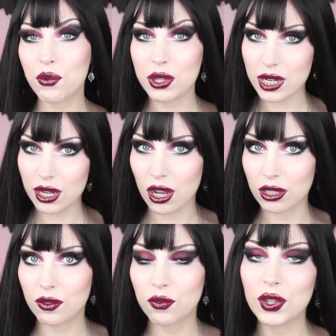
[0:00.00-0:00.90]
everything I
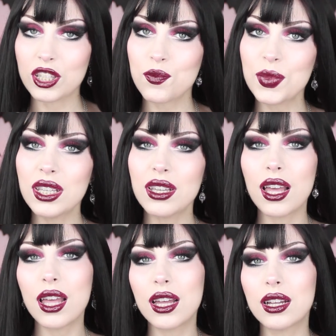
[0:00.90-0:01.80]
got fits
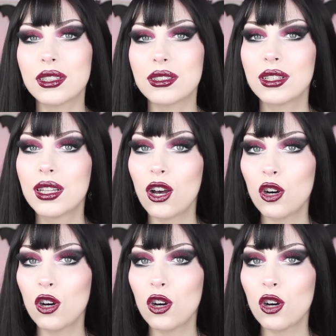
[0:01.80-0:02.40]
me and